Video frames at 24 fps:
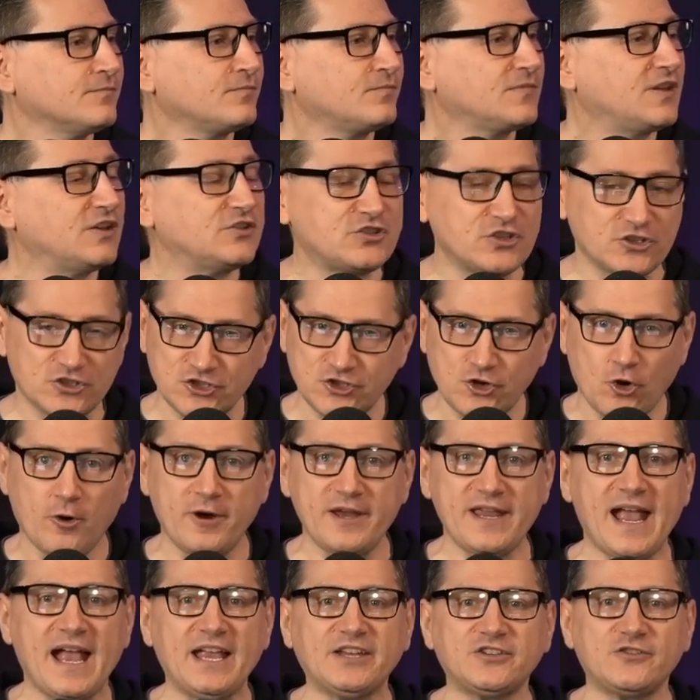Does the
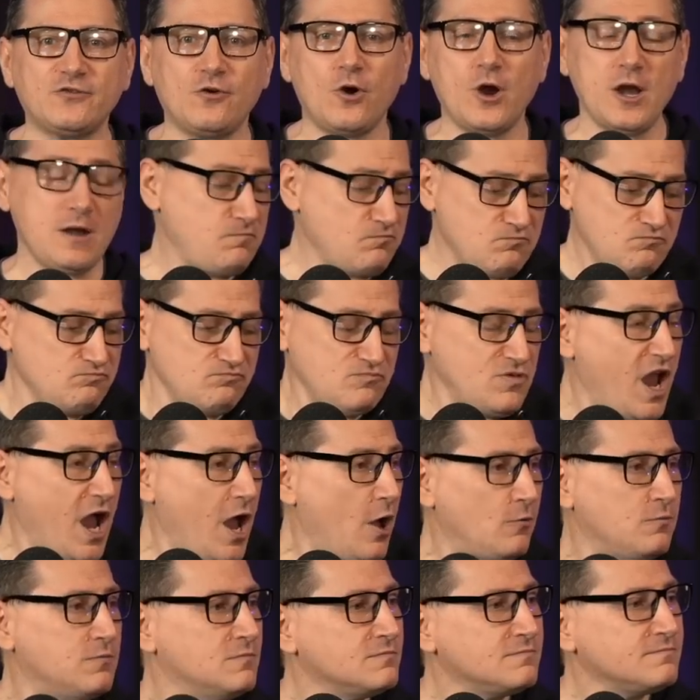story ask for it?
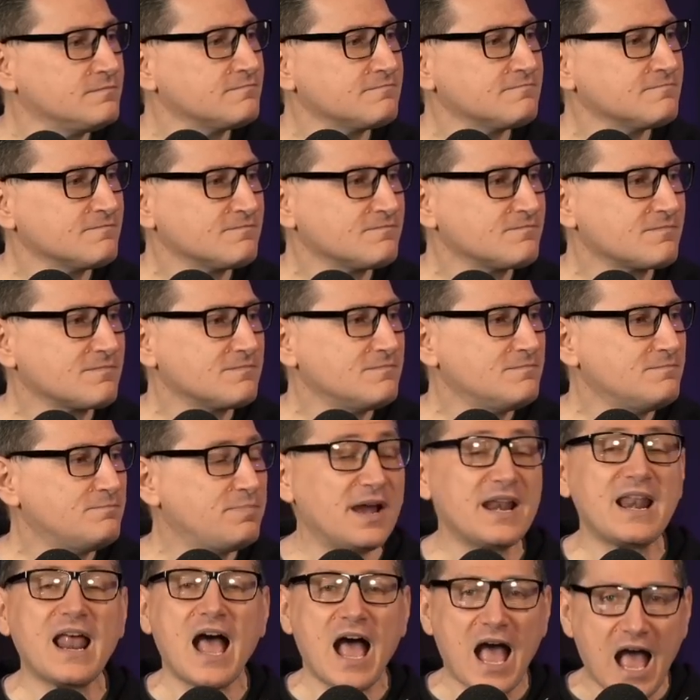No.
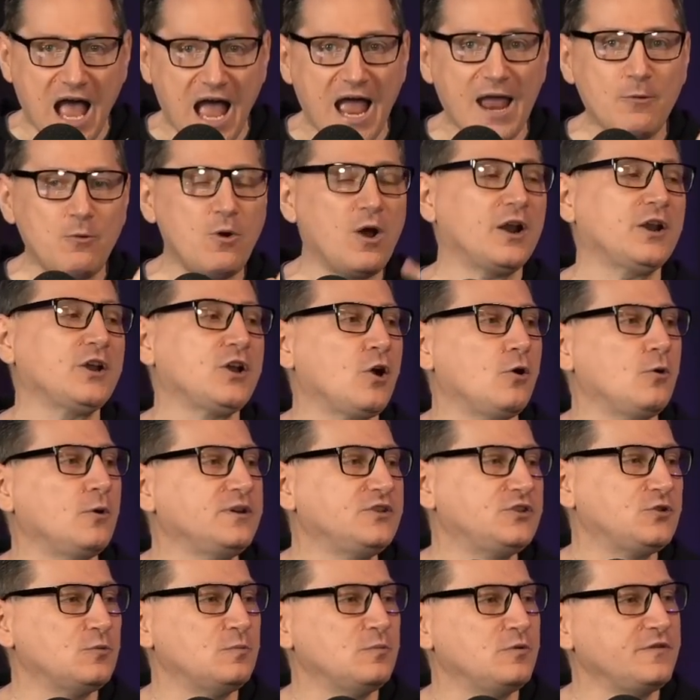But I want to go
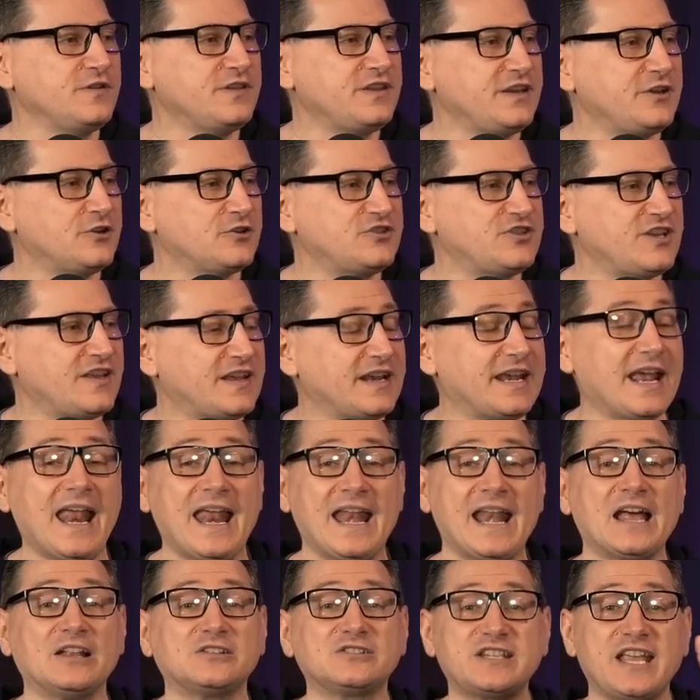into a movie theater and see that again.
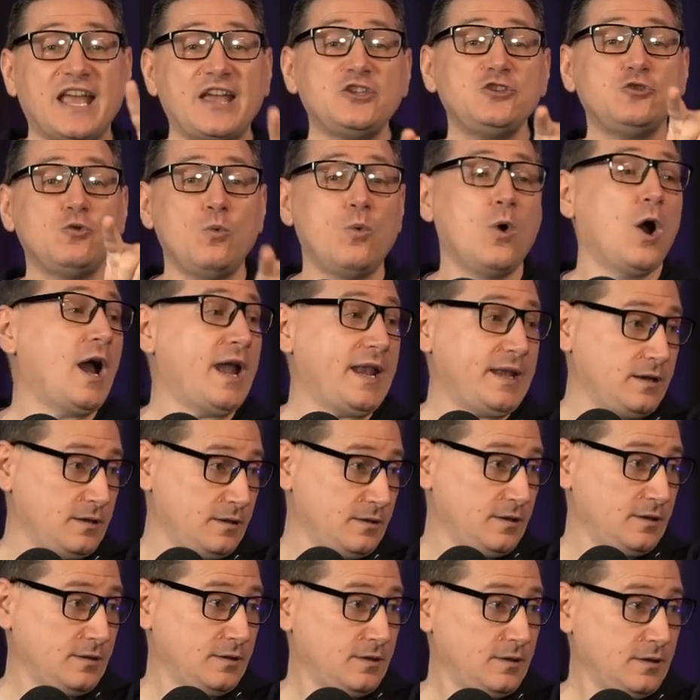And I'll tell you what,
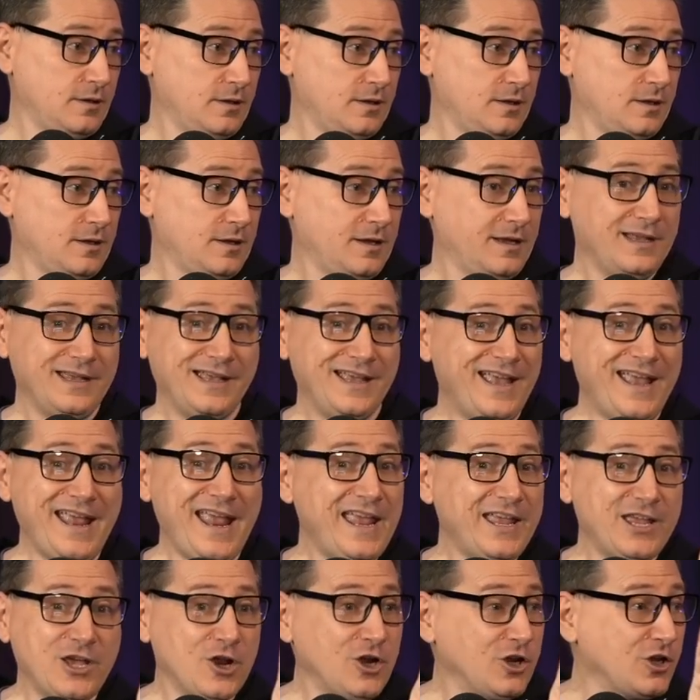I
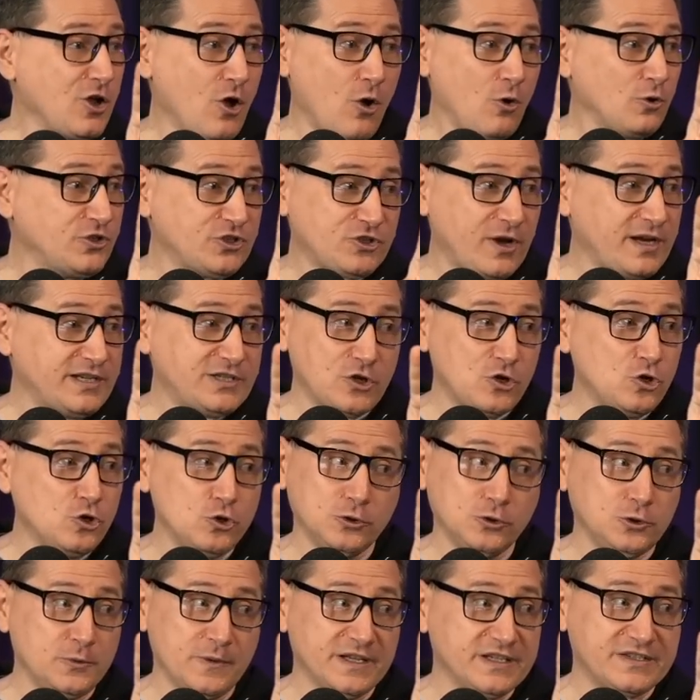ain't going to go straight to
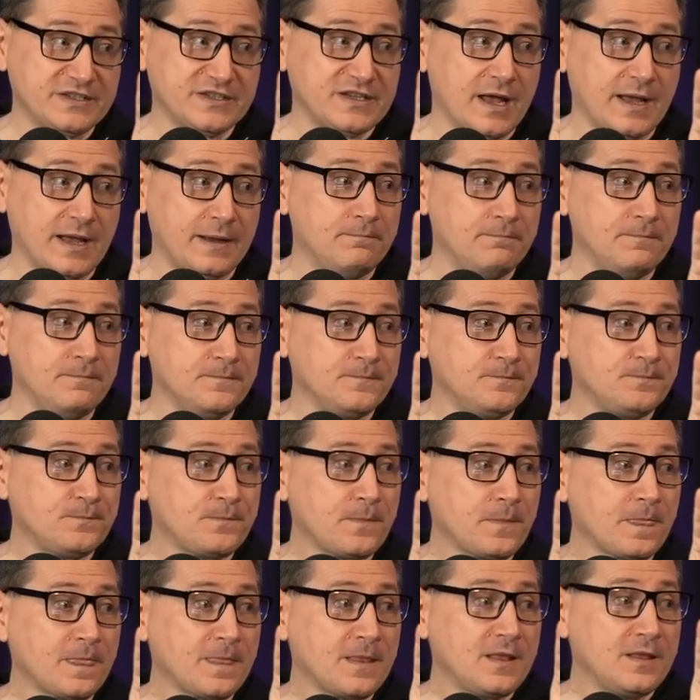Hulu this time.
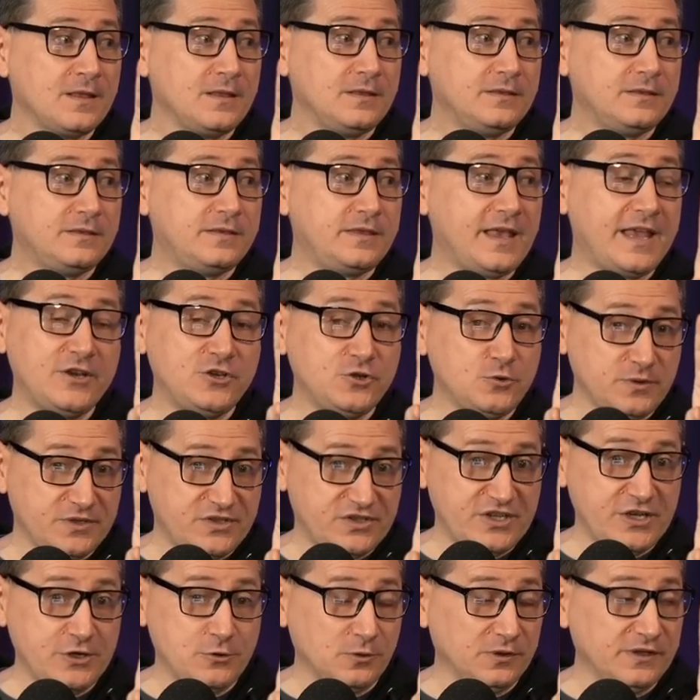They do a
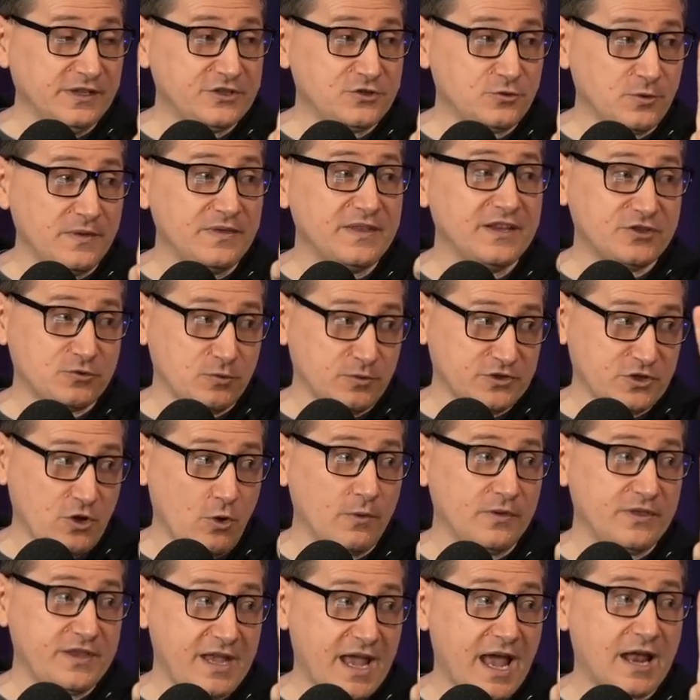sequel. This one, this one's going
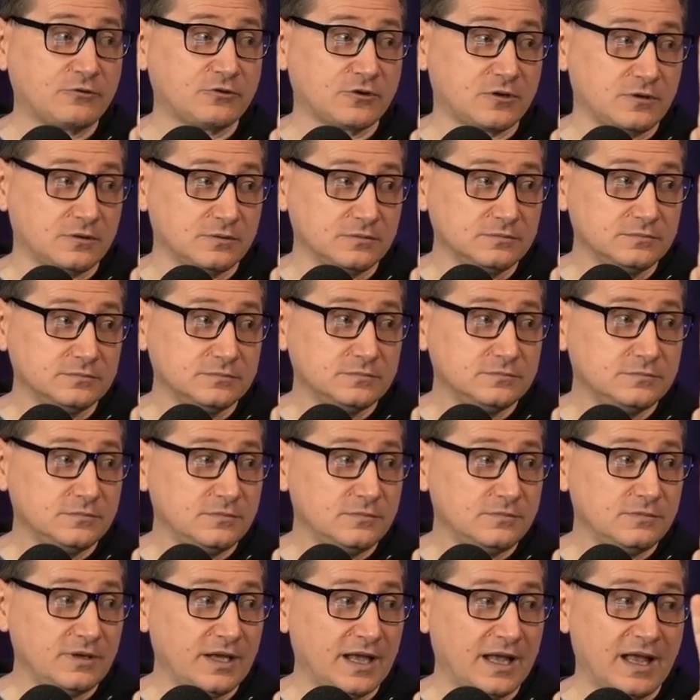theatrical.
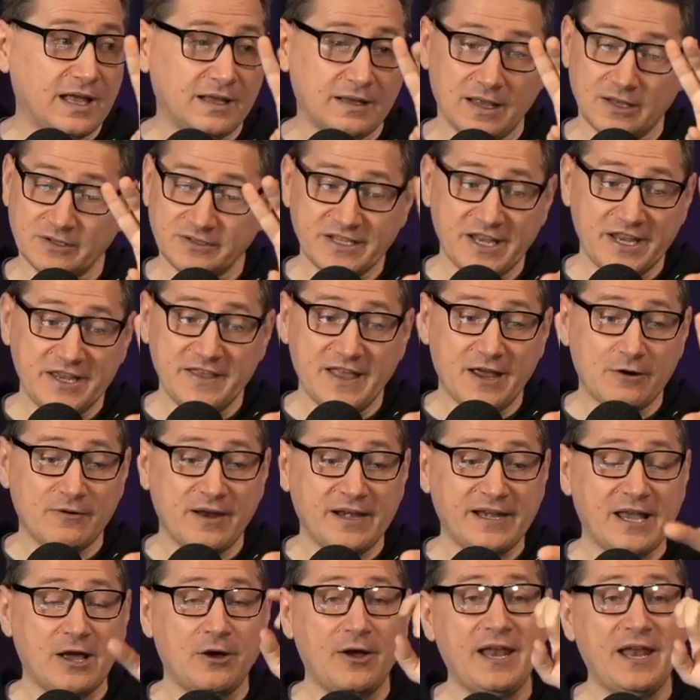I- I'll tell you that right now.